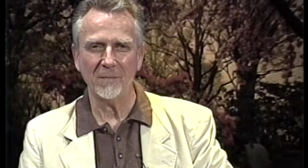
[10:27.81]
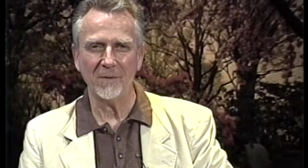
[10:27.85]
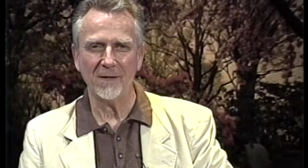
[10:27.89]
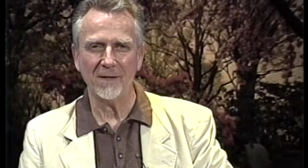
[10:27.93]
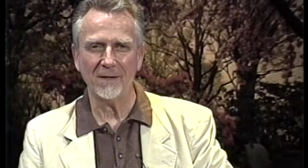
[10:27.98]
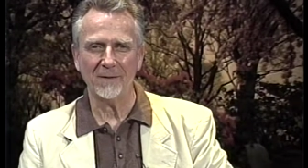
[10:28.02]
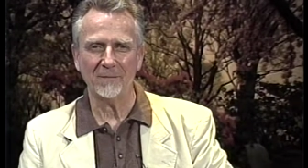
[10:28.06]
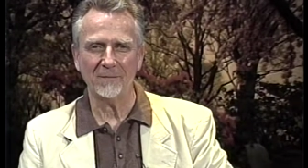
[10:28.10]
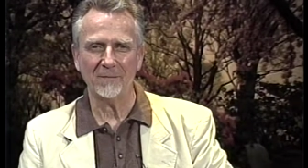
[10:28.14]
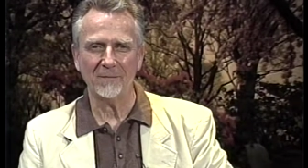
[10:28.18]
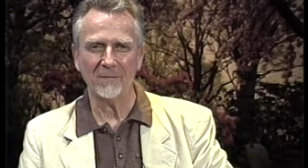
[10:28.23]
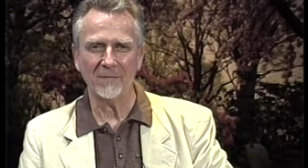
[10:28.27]

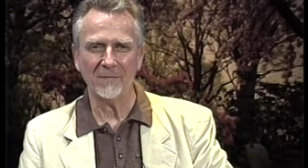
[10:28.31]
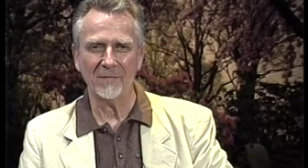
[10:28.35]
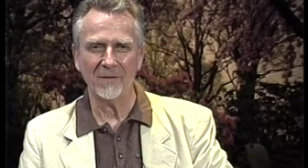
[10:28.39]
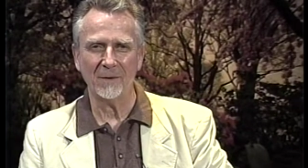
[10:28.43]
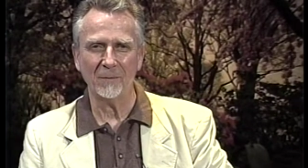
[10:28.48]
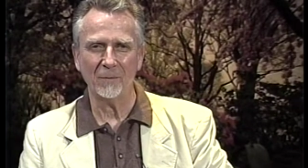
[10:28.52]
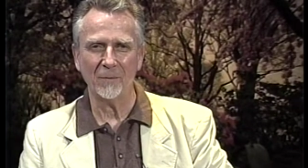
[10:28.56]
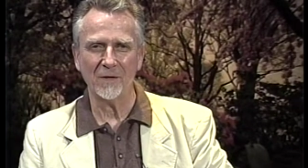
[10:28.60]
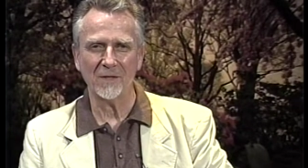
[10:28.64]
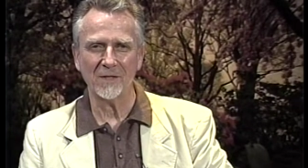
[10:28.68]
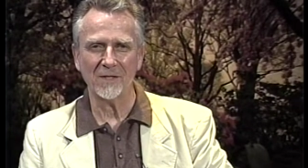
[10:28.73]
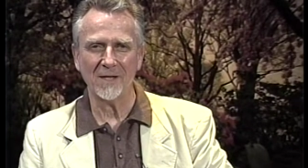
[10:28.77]
It
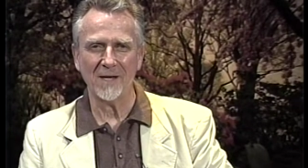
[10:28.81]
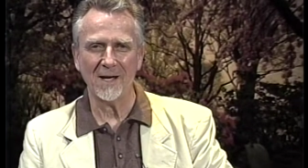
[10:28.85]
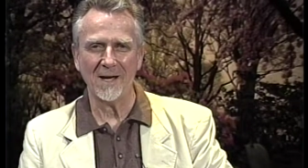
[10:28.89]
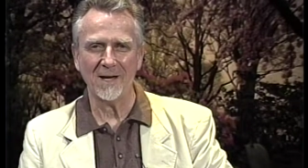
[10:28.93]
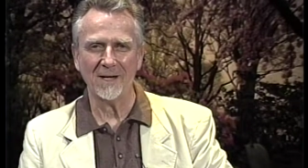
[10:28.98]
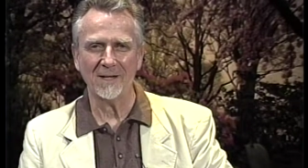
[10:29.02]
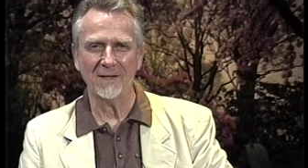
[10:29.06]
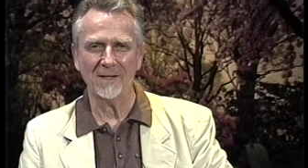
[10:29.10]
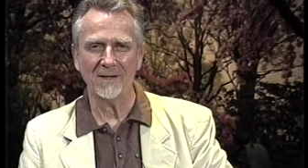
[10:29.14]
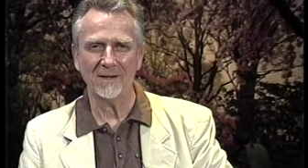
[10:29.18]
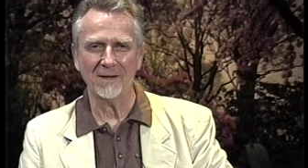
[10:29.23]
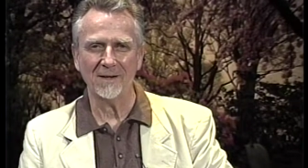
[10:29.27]
was
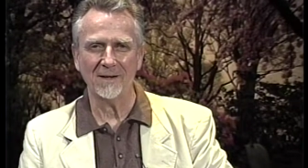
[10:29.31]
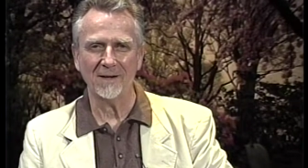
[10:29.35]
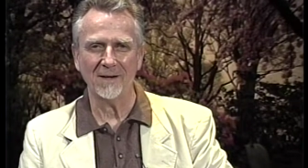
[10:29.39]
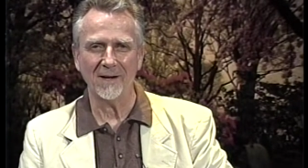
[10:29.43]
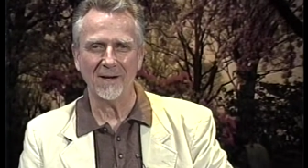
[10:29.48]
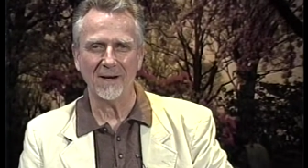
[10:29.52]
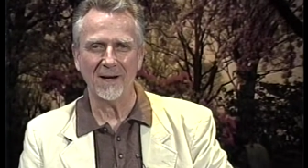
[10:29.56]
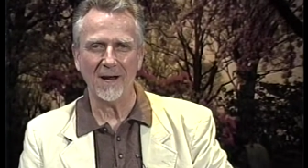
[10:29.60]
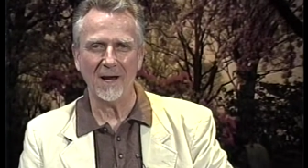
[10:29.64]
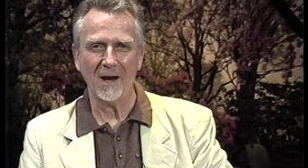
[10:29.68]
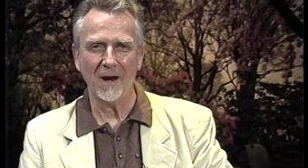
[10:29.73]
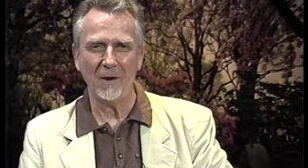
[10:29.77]
not
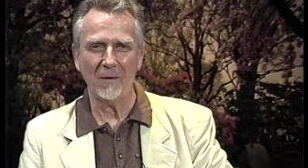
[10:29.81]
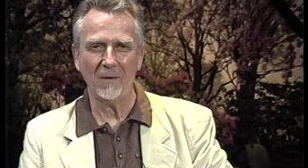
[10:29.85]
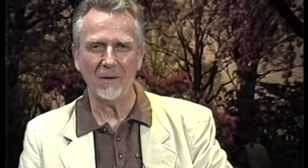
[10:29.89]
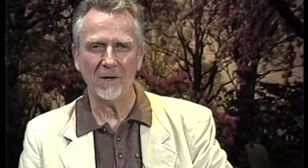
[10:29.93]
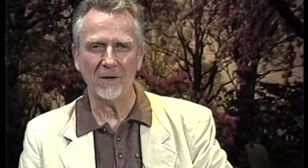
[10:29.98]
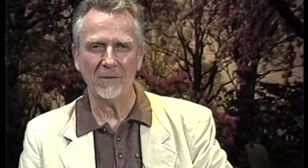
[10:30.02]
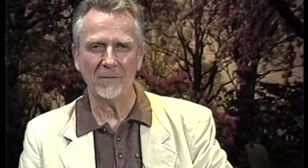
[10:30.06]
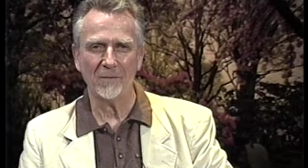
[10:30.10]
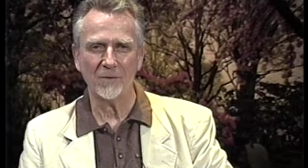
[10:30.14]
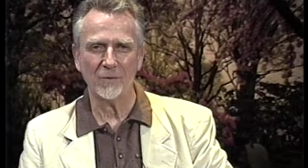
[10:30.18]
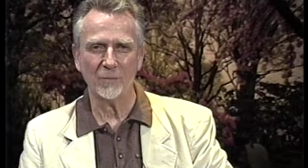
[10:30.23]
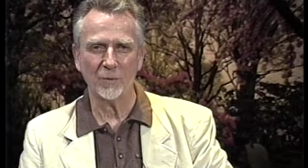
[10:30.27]
an error,
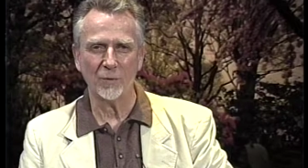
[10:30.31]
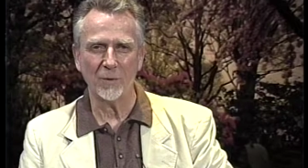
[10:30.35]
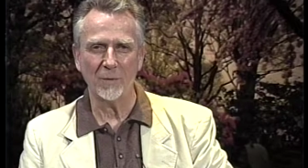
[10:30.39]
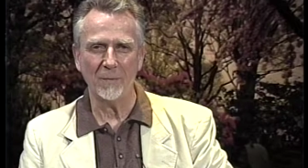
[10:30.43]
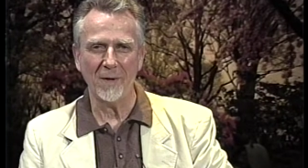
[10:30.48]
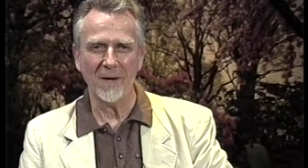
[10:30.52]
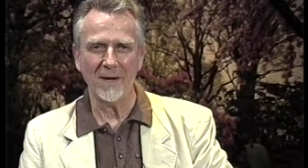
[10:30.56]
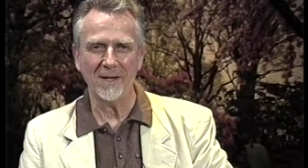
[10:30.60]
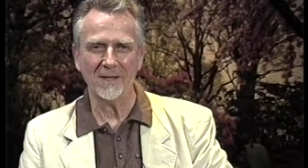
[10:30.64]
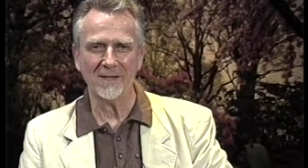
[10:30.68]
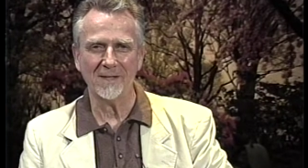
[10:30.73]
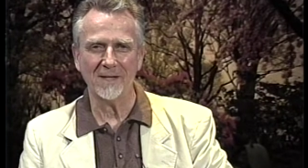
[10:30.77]
it was
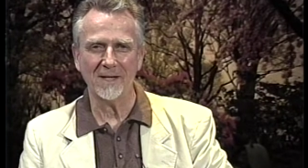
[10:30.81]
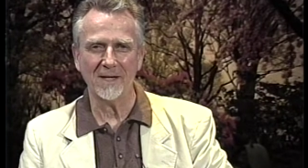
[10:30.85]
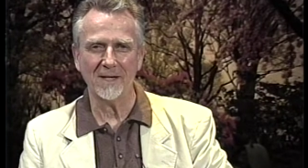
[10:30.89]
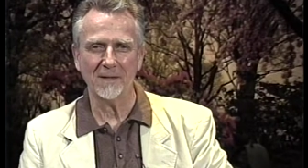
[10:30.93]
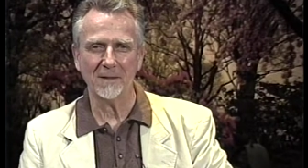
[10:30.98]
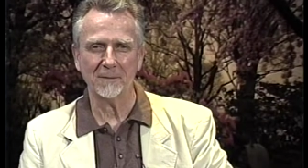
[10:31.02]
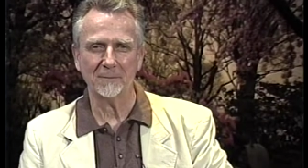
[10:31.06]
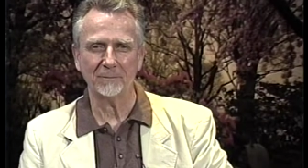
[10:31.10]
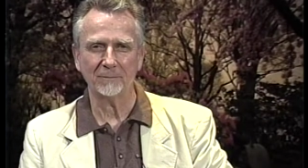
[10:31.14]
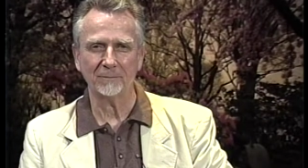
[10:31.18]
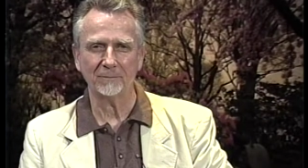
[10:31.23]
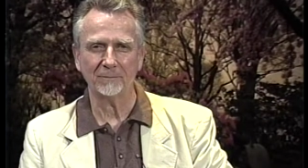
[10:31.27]

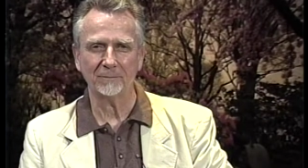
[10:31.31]
premeditated.